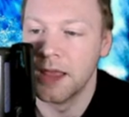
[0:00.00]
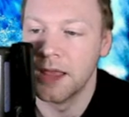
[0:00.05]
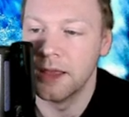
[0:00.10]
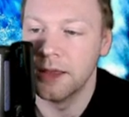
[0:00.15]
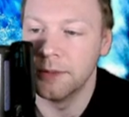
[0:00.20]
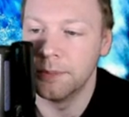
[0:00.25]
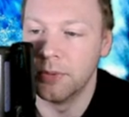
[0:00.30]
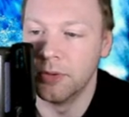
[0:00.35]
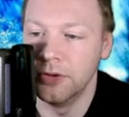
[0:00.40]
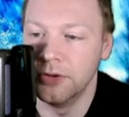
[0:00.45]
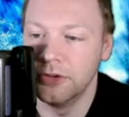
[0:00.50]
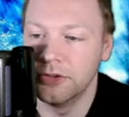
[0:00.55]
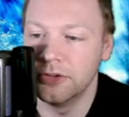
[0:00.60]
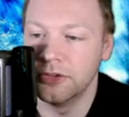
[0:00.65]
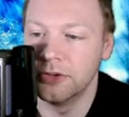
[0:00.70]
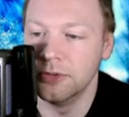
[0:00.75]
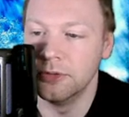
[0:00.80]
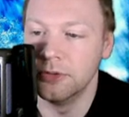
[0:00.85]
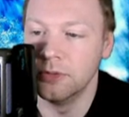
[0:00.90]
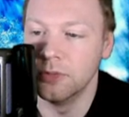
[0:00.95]
It points
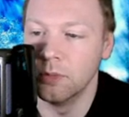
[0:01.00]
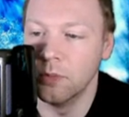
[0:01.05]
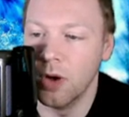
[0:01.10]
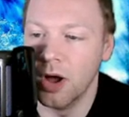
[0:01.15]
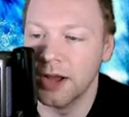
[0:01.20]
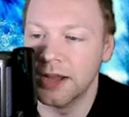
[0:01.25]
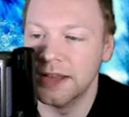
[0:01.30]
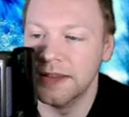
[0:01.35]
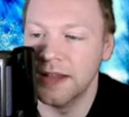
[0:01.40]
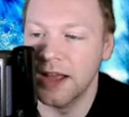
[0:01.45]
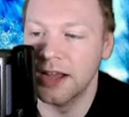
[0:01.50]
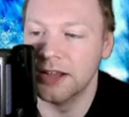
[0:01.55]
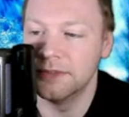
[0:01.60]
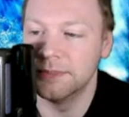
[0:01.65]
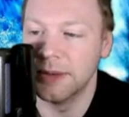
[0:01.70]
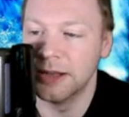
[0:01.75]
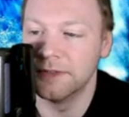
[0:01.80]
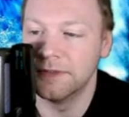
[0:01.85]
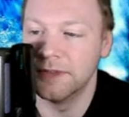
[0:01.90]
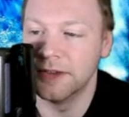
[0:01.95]
to working age
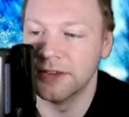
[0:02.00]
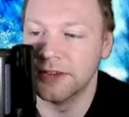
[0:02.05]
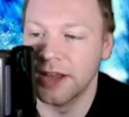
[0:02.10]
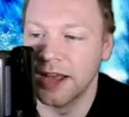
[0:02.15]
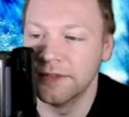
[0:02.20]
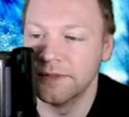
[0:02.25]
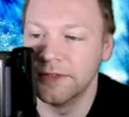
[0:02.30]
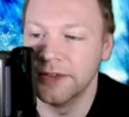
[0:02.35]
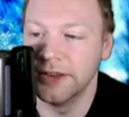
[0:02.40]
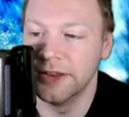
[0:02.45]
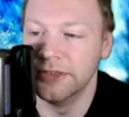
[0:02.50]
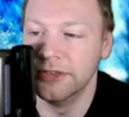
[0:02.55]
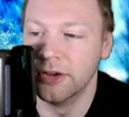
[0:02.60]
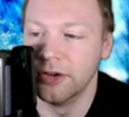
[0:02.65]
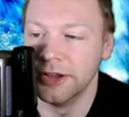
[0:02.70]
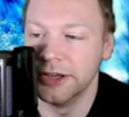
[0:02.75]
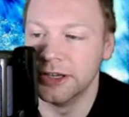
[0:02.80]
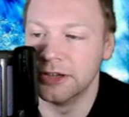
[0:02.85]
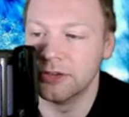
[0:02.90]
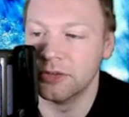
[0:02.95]
benefits have
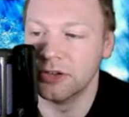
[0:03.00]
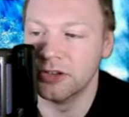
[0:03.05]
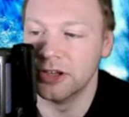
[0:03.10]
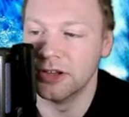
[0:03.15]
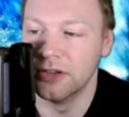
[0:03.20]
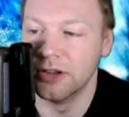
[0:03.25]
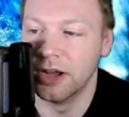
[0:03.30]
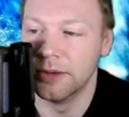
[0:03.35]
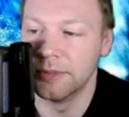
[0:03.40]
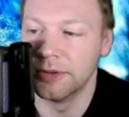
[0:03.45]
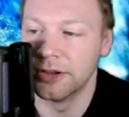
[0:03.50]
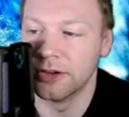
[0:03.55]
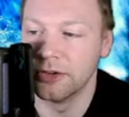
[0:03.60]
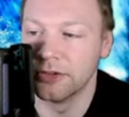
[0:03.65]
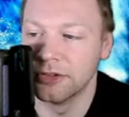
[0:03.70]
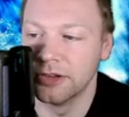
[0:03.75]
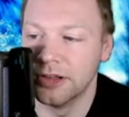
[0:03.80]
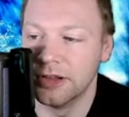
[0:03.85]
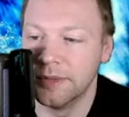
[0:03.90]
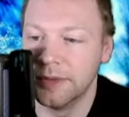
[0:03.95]
not increased in line with the
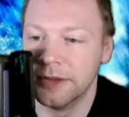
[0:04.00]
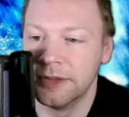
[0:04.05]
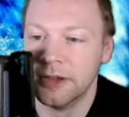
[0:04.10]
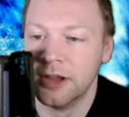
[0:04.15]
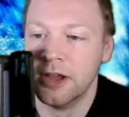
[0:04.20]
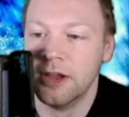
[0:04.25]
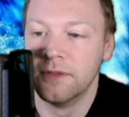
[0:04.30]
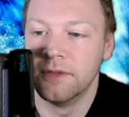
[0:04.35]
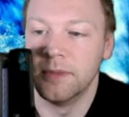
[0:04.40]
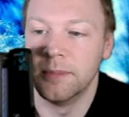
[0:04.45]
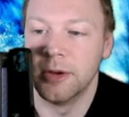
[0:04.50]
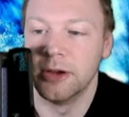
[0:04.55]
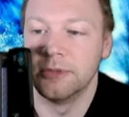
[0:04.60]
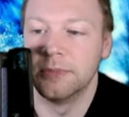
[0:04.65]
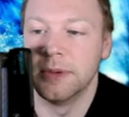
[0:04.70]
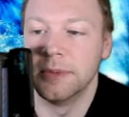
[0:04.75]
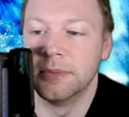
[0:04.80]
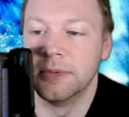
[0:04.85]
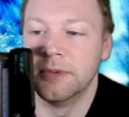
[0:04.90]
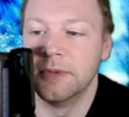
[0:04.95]
cost of living for most
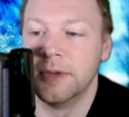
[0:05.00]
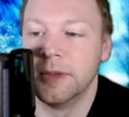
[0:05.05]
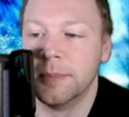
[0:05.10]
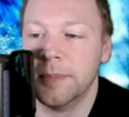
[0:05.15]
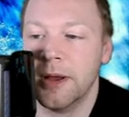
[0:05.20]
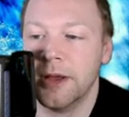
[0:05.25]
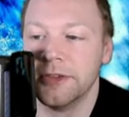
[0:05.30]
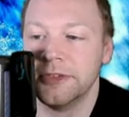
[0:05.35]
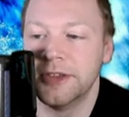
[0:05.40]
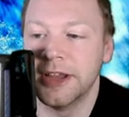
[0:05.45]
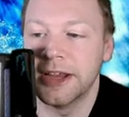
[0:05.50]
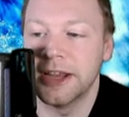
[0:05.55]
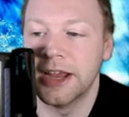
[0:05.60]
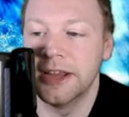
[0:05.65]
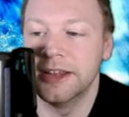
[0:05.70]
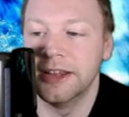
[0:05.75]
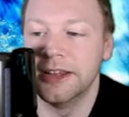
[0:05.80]
people for the past decade,